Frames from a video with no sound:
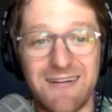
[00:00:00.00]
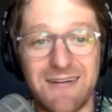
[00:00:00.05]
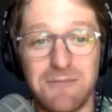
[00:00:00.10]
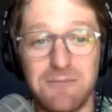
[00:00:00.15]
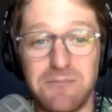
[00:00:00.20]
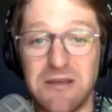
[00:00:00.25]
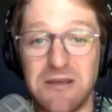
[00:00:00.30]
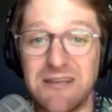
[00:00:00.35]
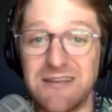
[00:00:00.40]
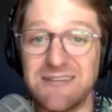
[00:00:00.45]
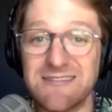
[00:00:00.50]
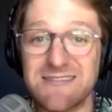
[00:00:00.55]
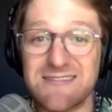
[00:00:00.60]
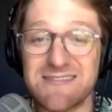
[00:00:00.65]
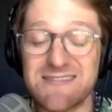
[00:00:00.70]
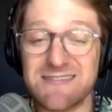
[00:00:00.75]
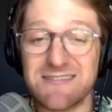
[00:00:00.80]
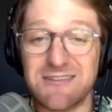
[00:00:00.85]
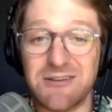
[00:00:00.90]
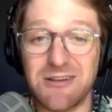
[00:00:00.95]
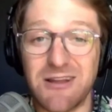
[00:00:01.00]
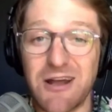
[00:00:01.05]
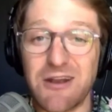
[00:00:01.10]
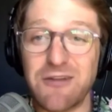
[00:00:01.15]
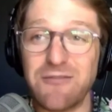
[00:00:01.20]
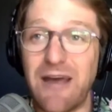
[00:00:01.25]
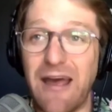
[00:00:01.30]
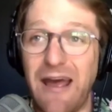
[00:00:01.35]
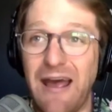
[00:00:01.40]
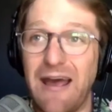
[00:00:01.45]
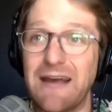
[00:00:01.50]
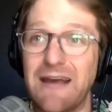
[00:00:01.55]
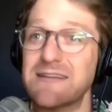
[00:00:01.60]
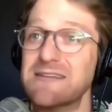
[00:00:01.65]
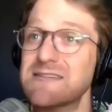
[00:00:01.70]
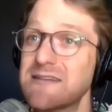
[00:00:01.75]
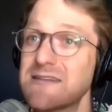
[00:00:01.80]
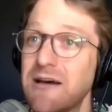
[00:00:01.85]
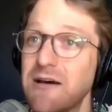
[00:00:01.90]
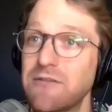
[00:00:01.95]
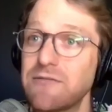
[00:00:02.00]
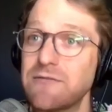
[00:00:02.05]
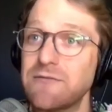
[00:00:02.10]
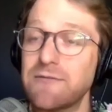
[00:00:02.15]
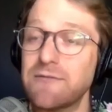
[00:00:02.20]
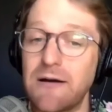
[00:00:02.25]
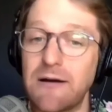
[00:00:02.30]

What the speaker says: beans, a lot of ag stuff,